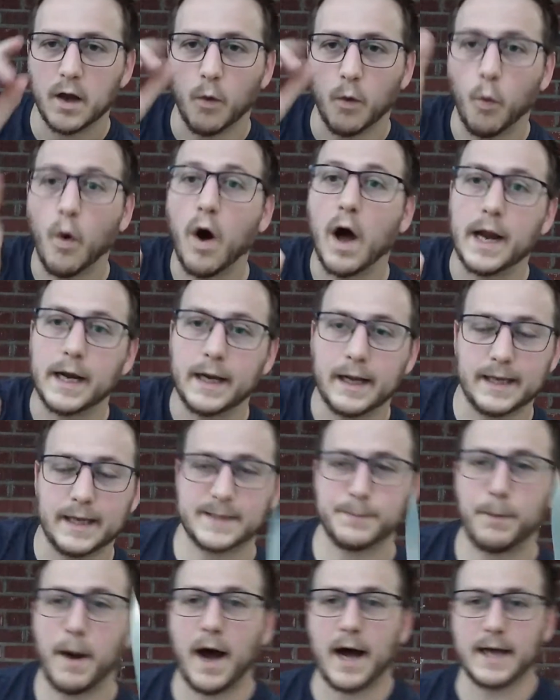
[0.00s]
One,
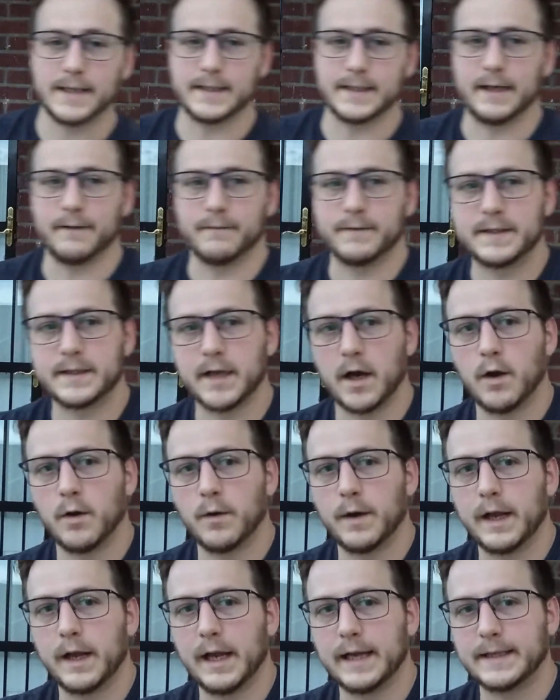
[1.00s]
it's positive.
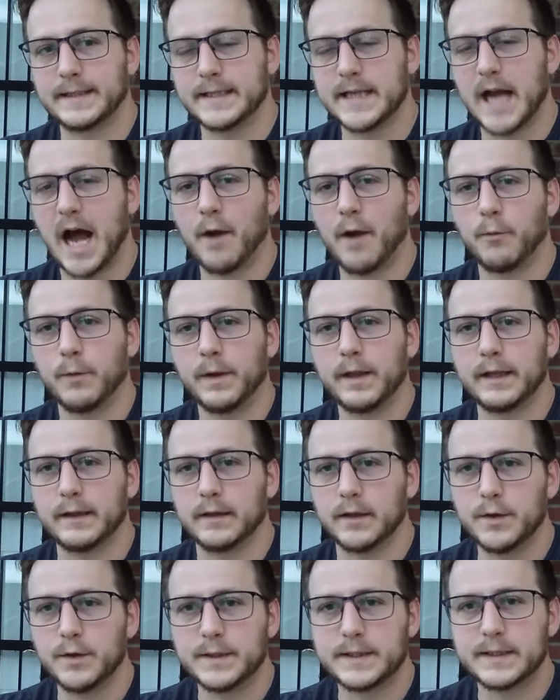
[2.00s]
So it's not really
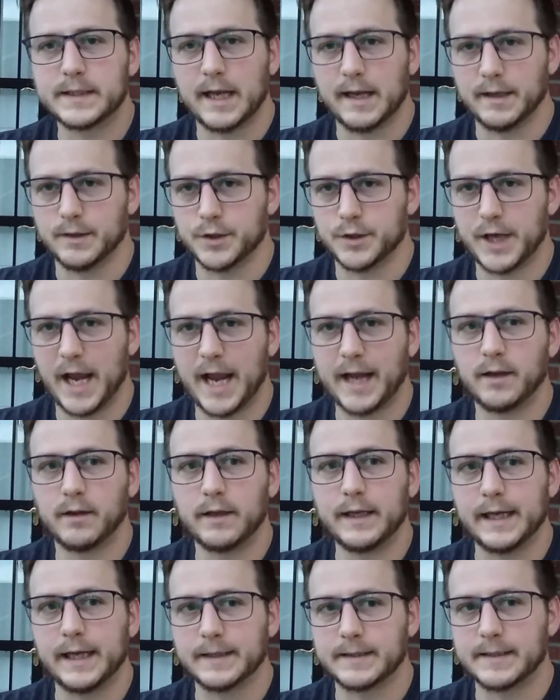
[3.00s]
loose and
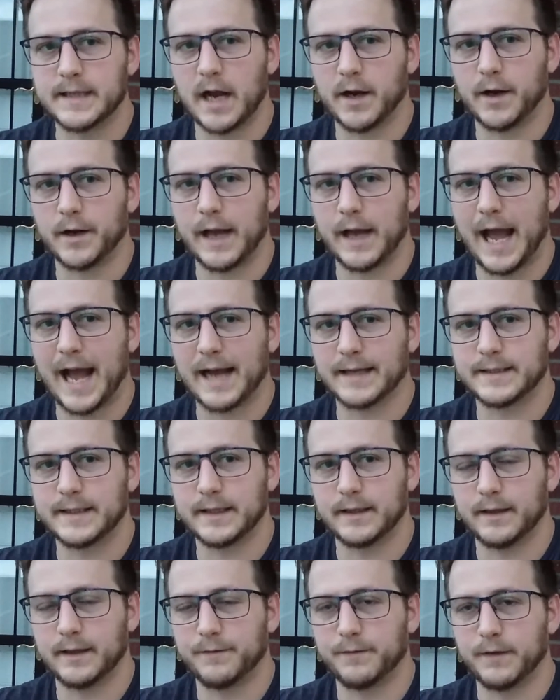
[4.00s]
jangly. It's not going to
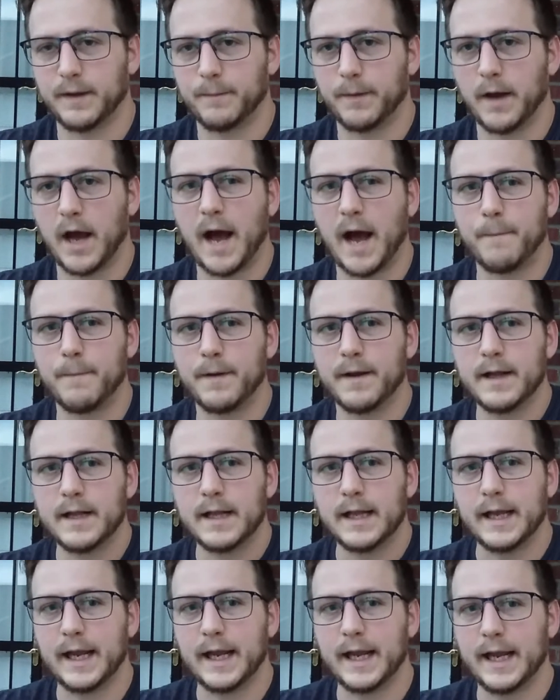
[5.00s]
accidentally flip up.
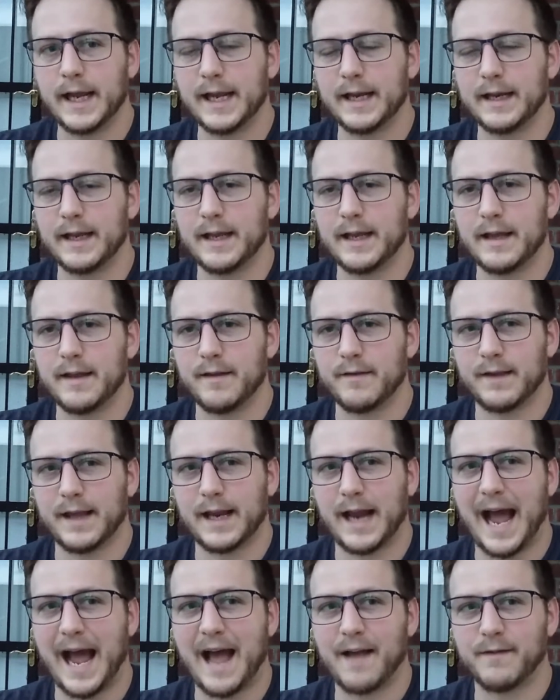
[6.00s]

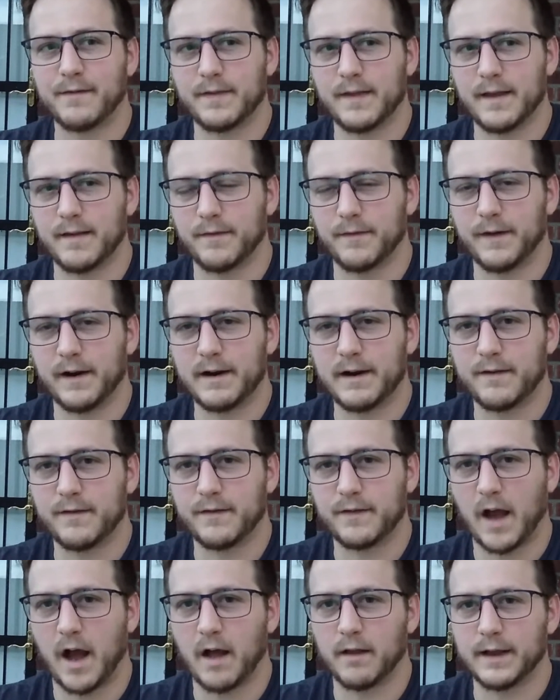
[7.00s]
It has this very
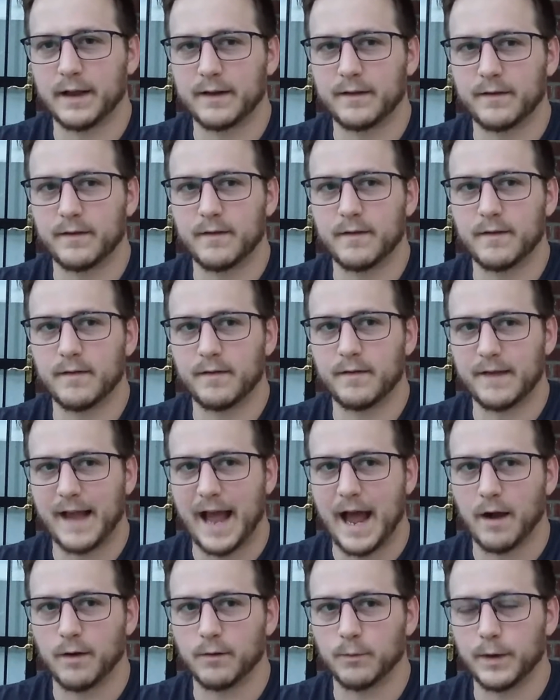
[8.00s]
solid
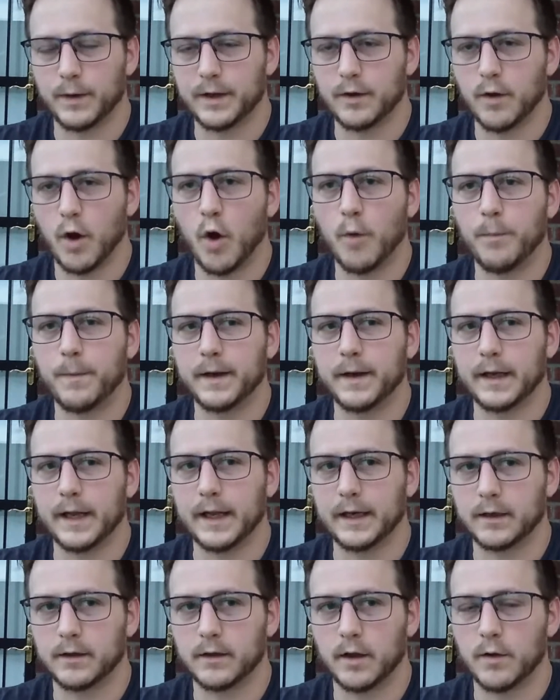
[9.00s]
sound when you open
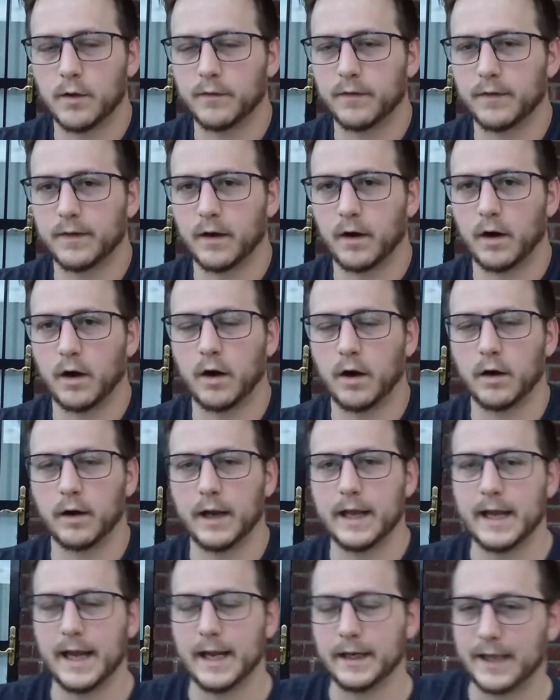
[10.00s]
and close or
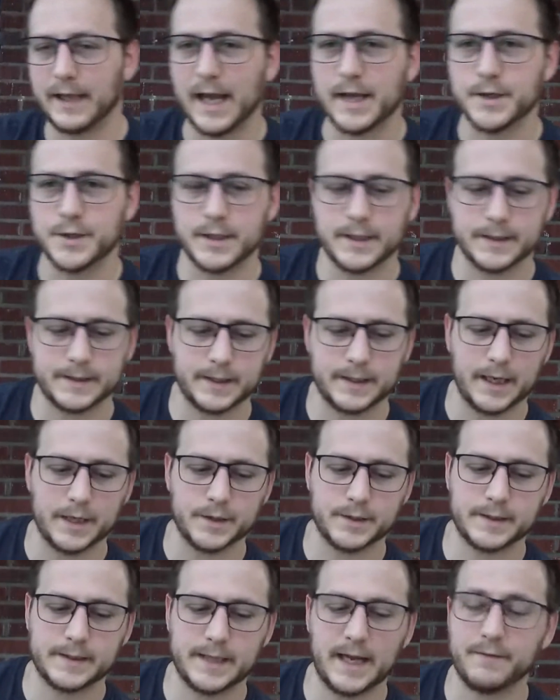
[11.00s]
engage and
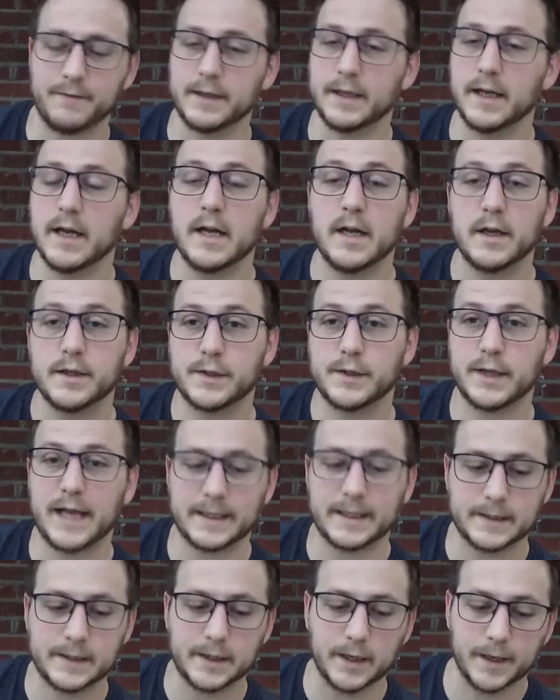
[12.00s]
disengage the safety. So
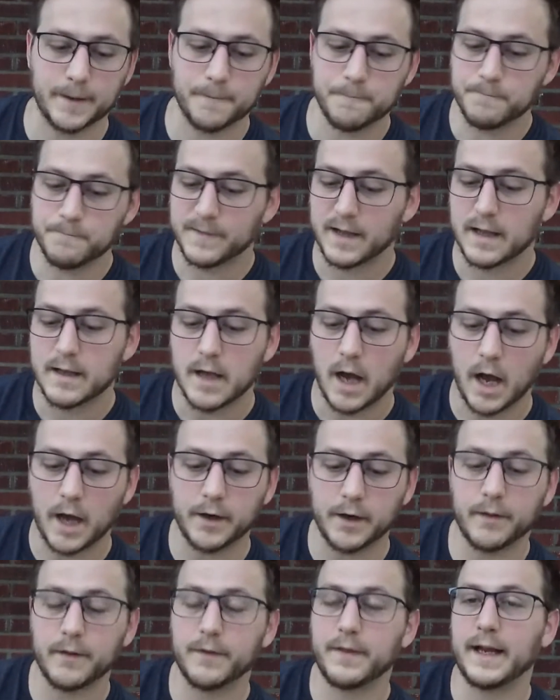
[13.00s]
that's good.
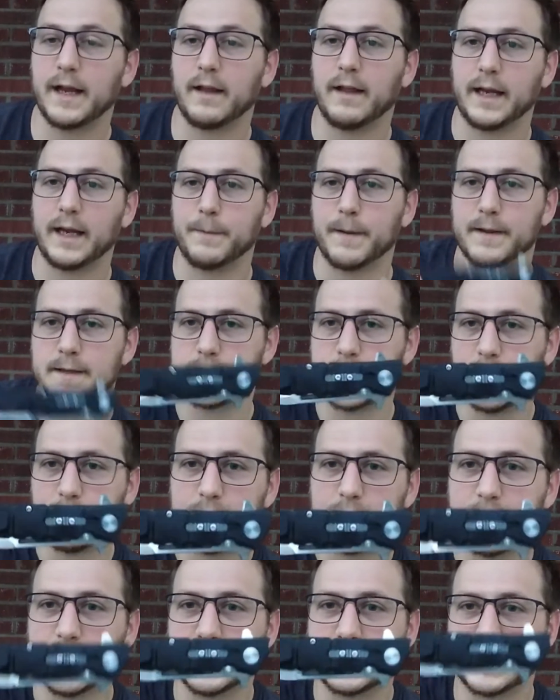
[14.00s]
Another thing I like about the
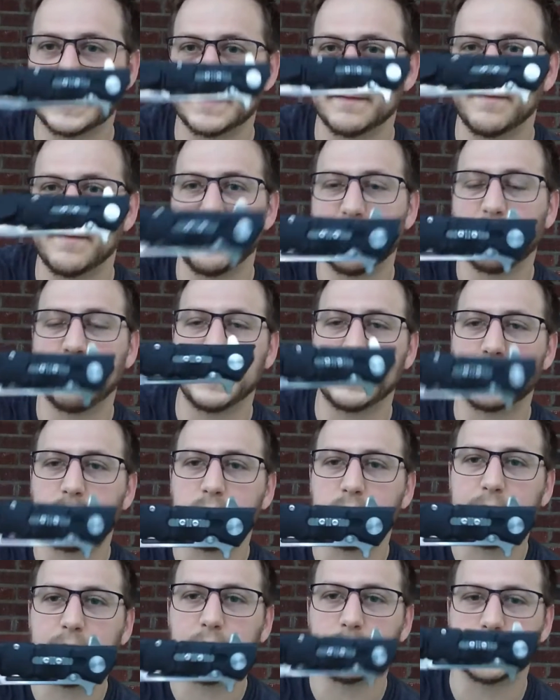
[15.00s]
safety is it's very
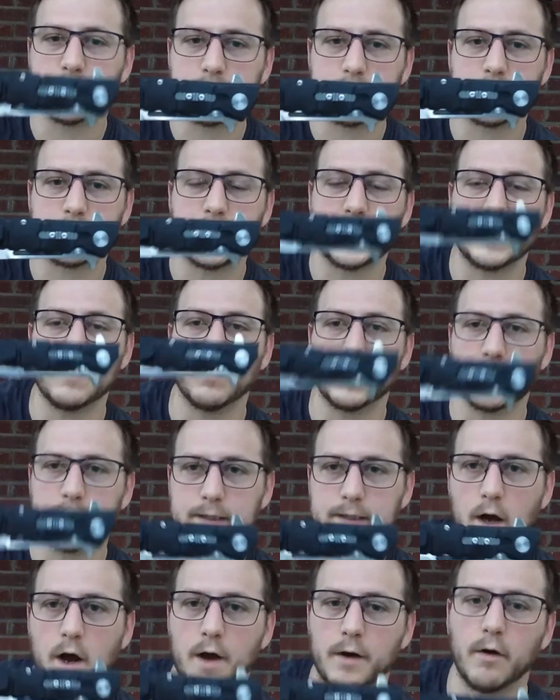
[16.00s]
clear to see when
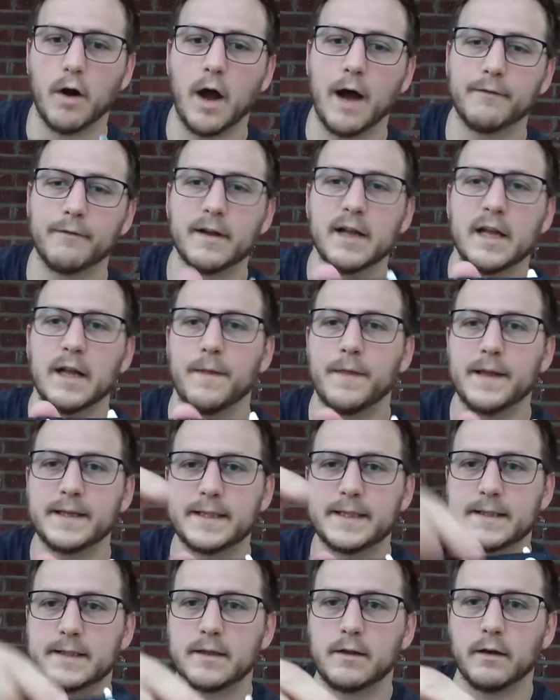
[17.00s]
it's on or off.
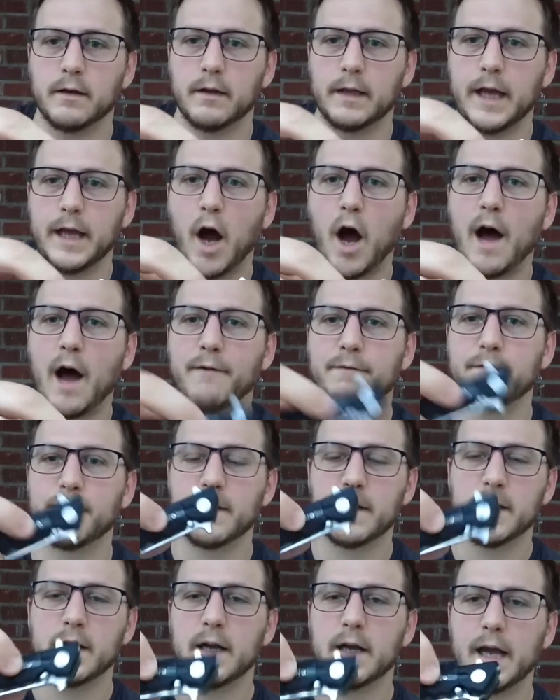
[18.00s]
This is clearly off,
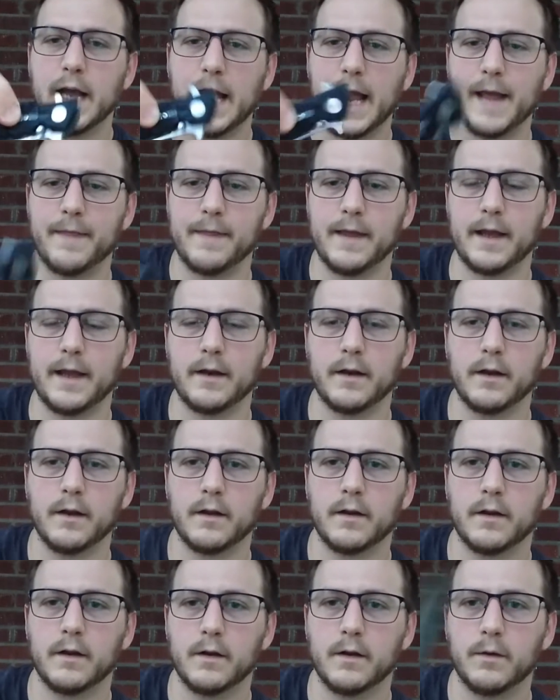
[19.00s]
and then
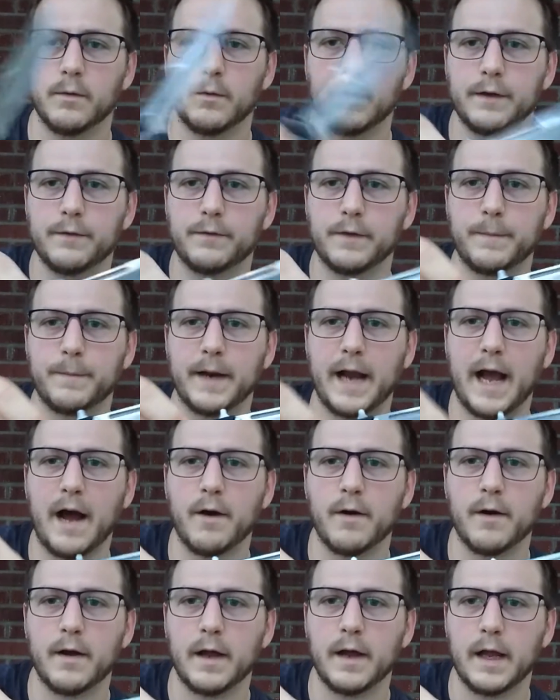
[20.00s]
when you flip it out,